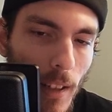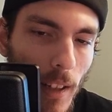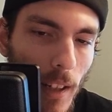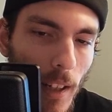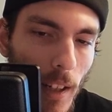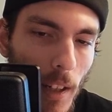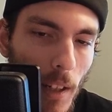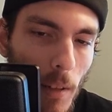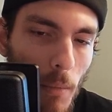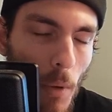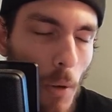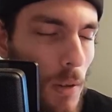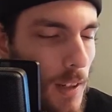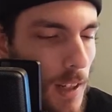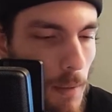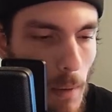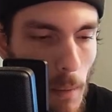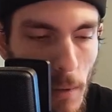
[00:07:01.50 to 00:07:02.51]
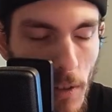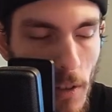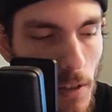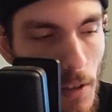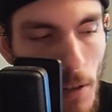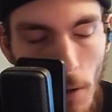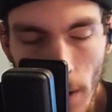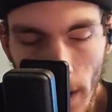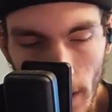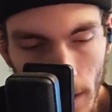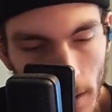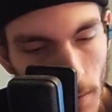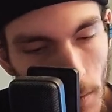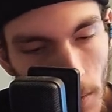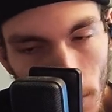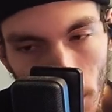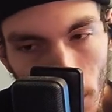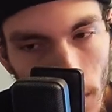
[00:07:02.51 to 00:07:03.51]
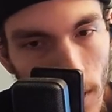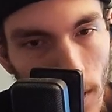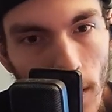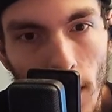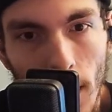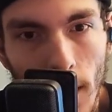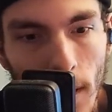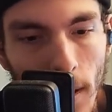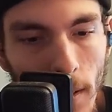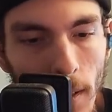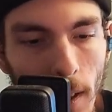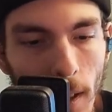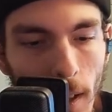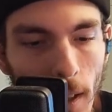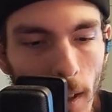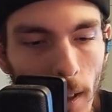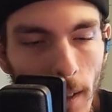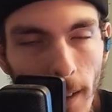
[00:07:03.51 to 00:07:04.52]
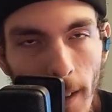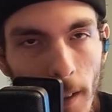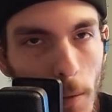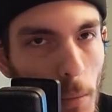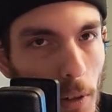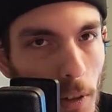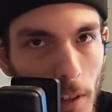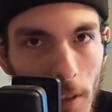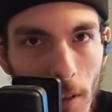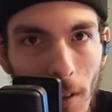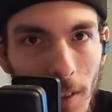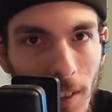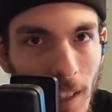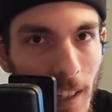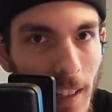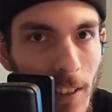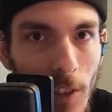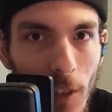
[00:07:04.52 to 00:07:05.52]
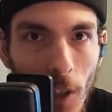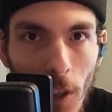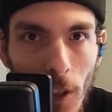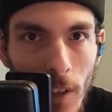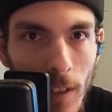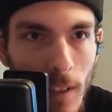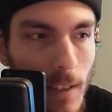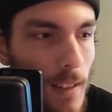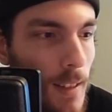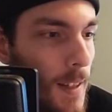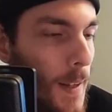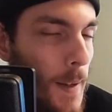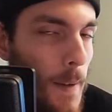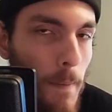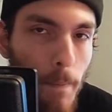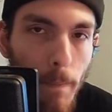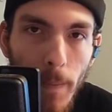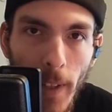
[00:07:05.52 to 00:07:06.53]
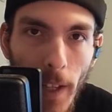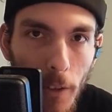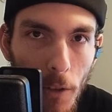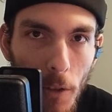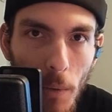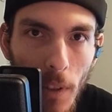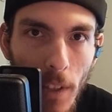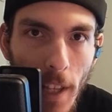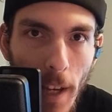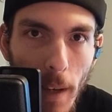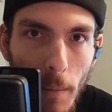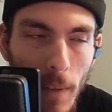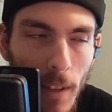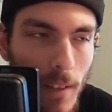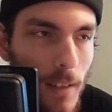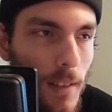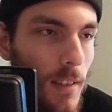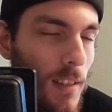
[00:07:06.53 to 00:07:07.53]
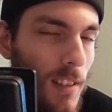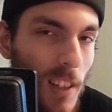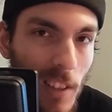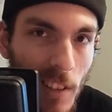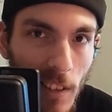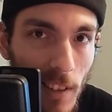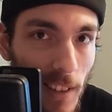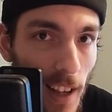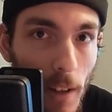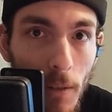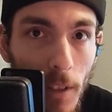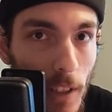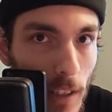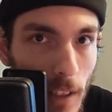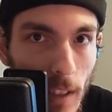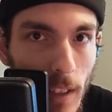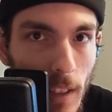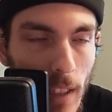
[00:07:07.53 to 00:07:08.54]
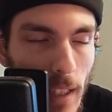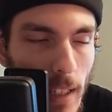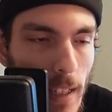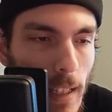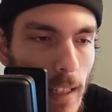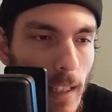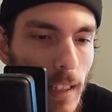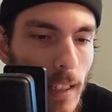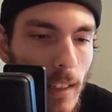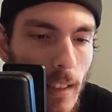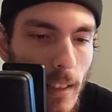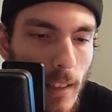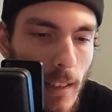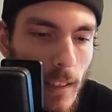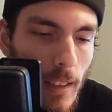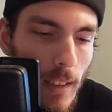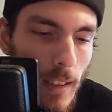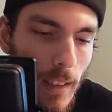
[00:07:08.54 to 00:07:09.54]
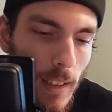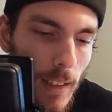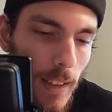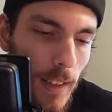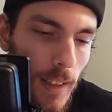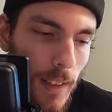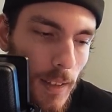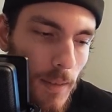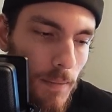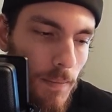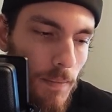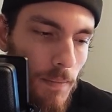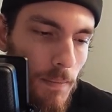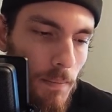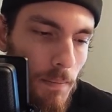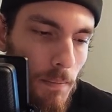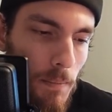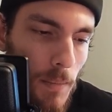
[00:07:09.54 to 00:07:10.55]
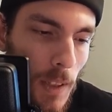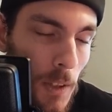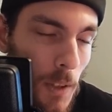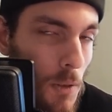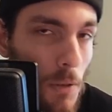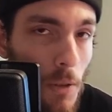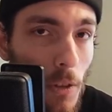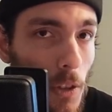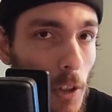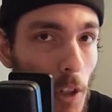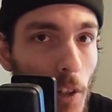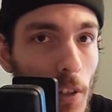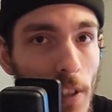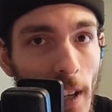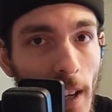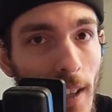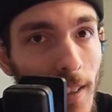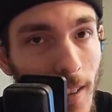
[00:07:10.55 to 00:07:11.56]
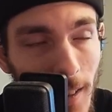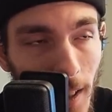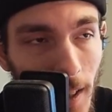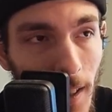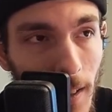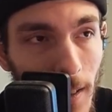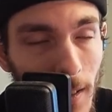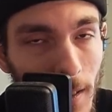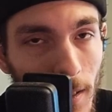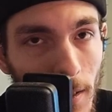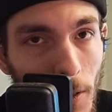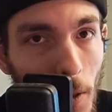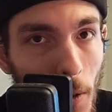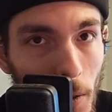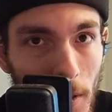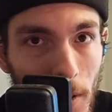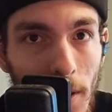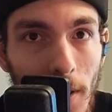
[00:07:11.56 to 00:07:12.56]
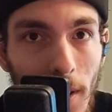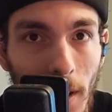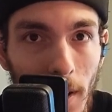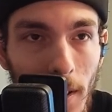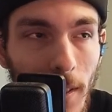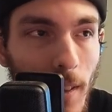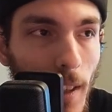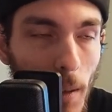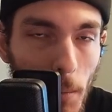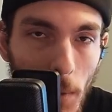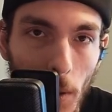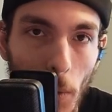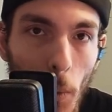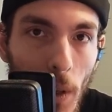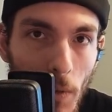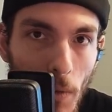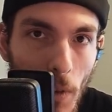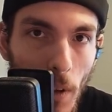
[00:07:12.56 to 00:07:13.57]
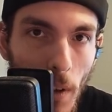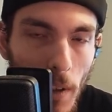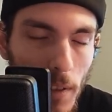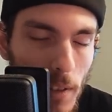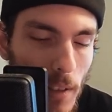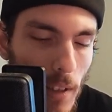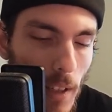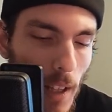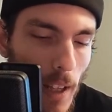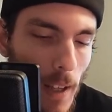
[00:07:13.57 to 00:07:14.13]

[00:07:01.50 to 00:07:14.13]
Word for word: Um, or again, maybe it's just a quest. We'll, we'll see. You know, next book is called Titan's Curse. Not sure what that means. Doesn't sound good. Um, unless there's a curse on the Titan, Kronos is a Titan, that'd be a win for us.